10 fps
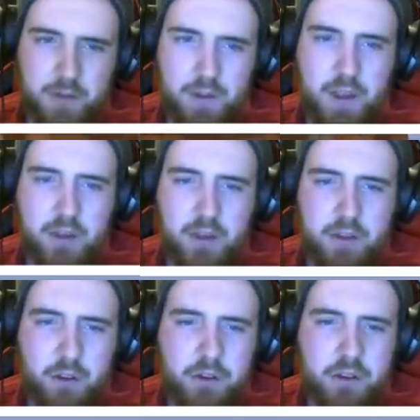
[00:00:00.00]
And
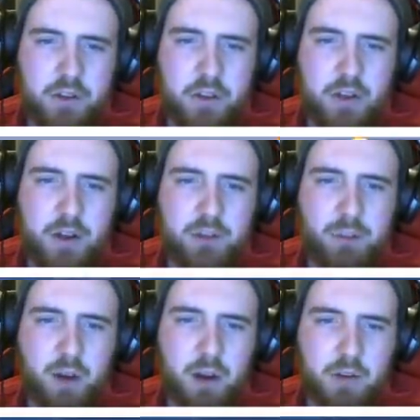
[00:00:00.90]
those are just the last
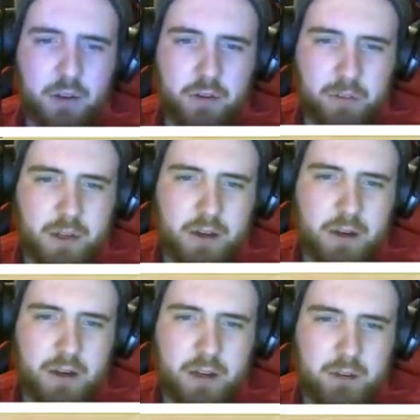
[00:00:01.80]
blocks of me
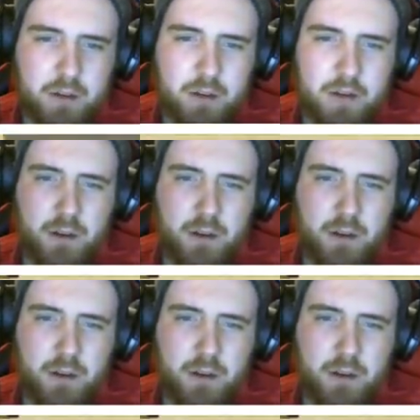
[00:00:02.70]
not having